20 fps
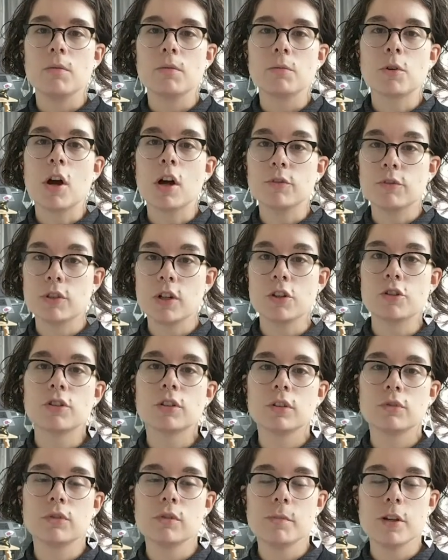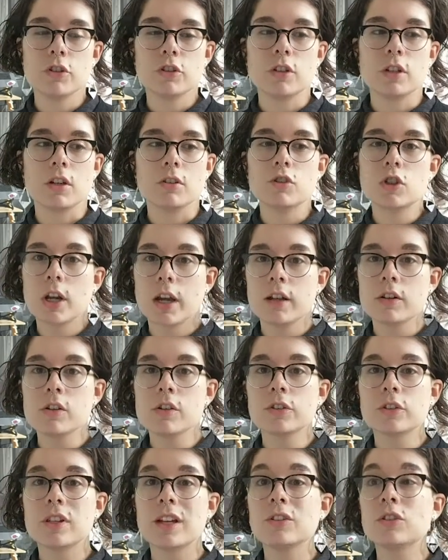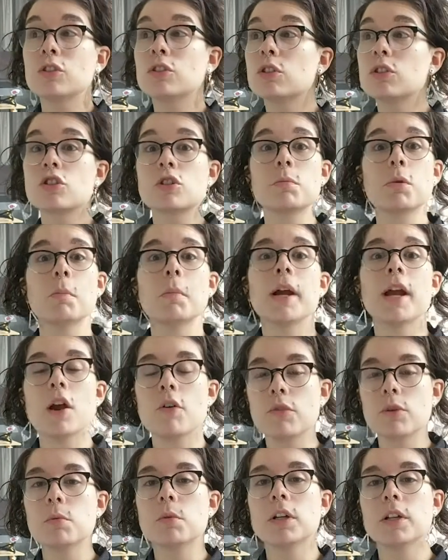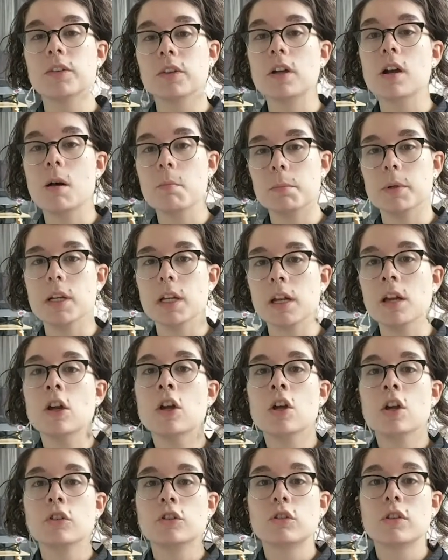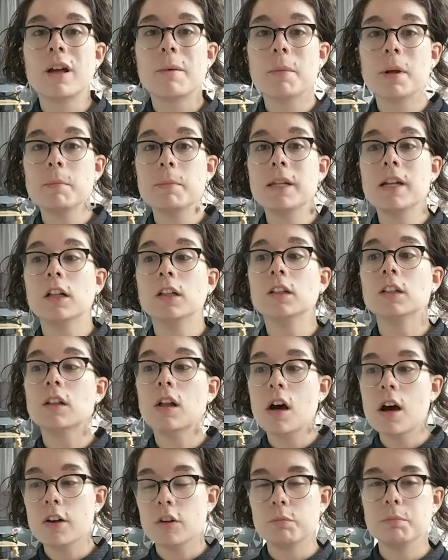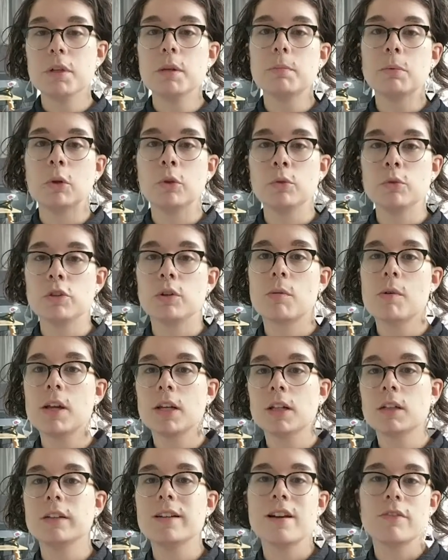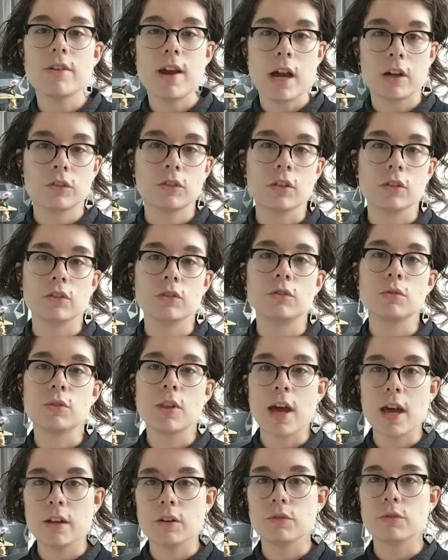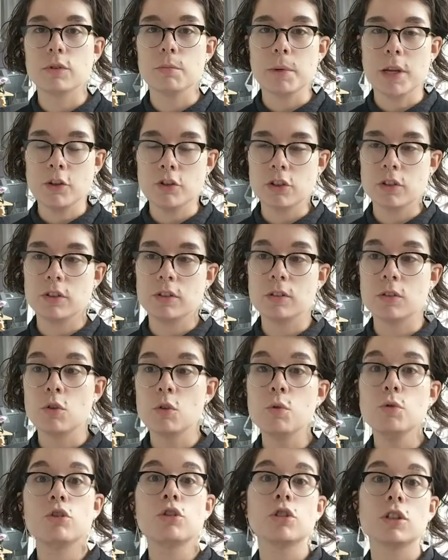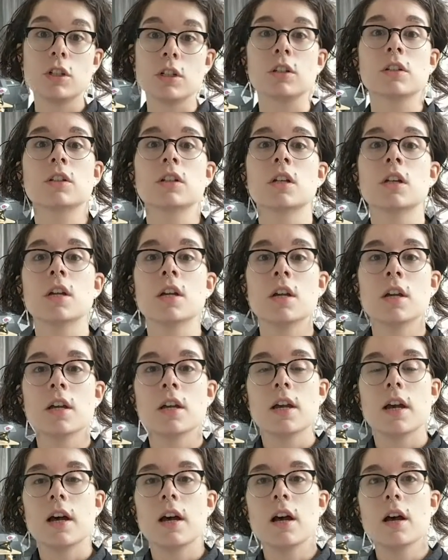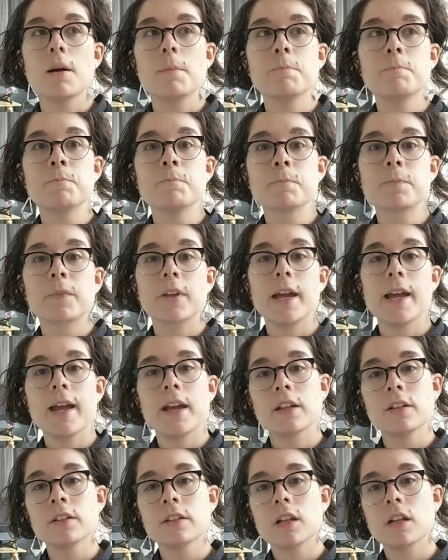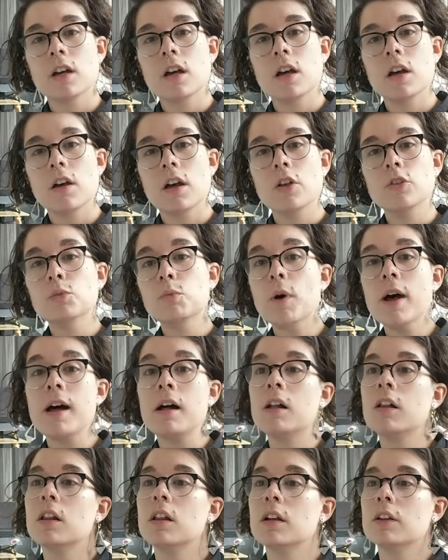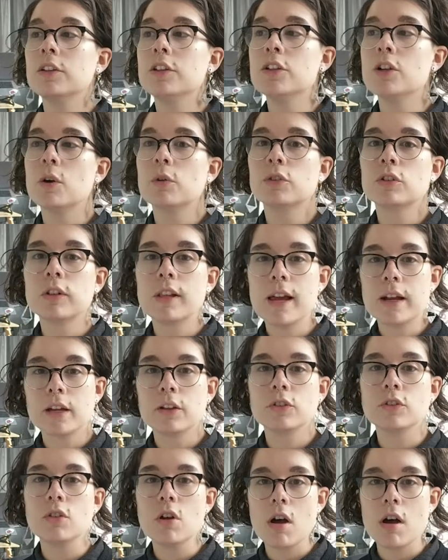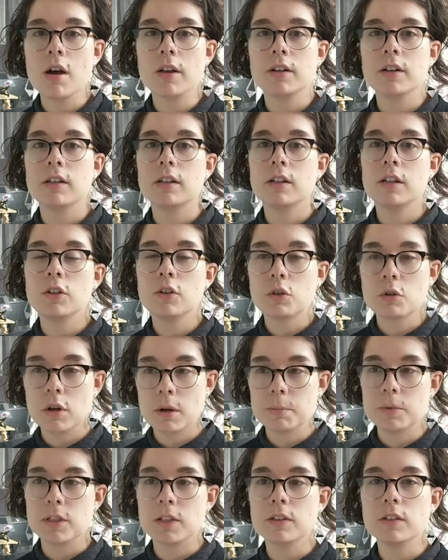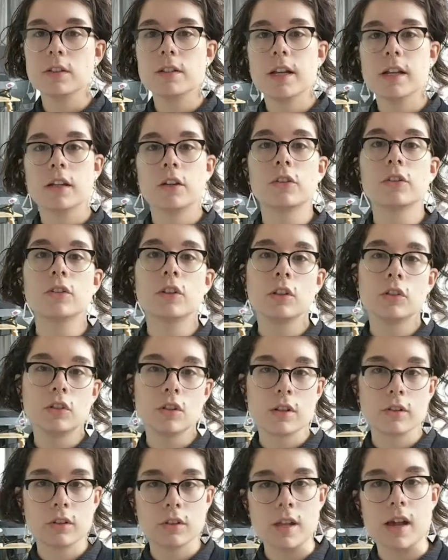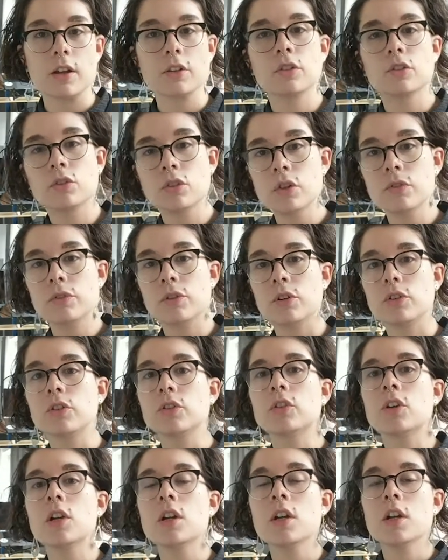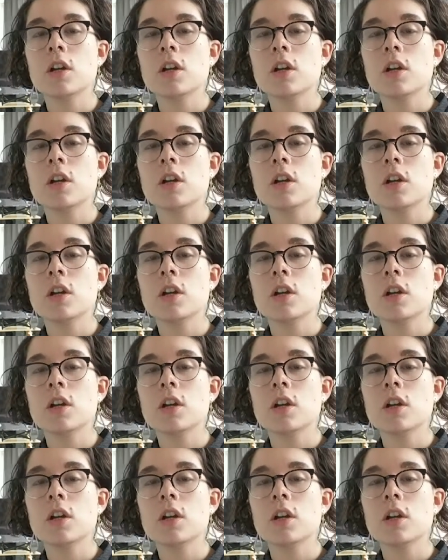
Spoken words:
confidential information in channels, that's searchable by everyone in the company. So that might be a lot of people who theoretically have access to that information who shouldn't. As well, Slack is not encrypted. The data sits on Slack servers,